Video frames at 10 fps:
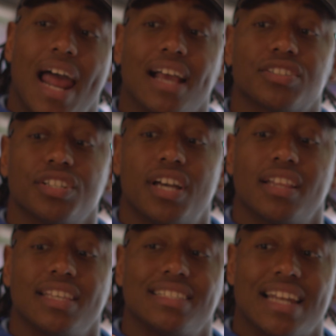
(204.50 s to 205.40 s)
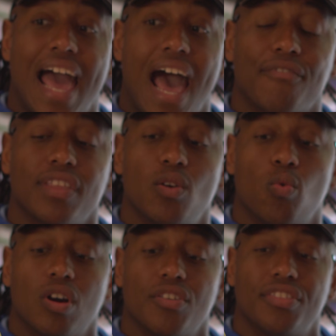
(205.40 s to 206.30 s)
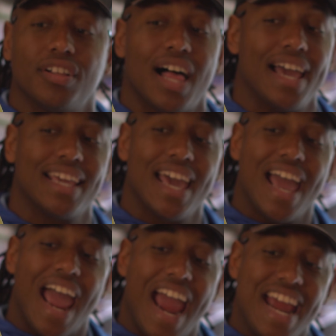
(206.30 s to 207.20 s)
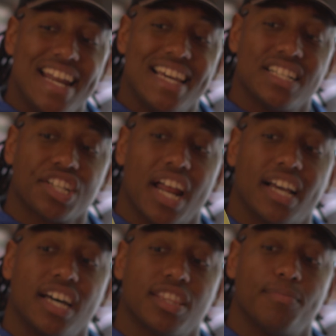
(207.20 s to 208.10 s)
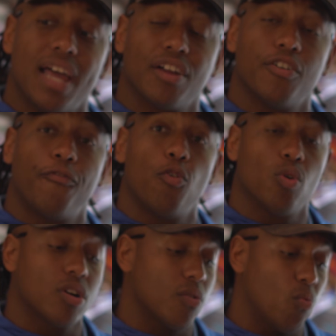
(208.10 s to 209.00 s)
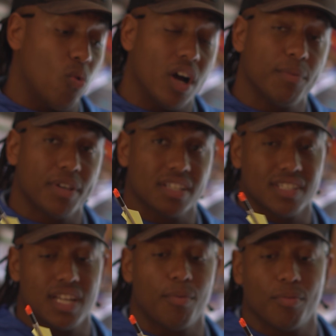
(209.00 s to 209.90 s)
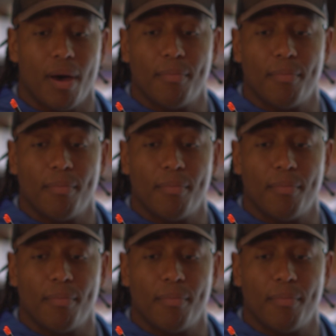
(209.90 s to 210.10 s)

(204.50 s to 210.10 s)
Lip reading: I actually cut these in half. They were the like 8-inch, and I cut them down to 4. One, because it doubled my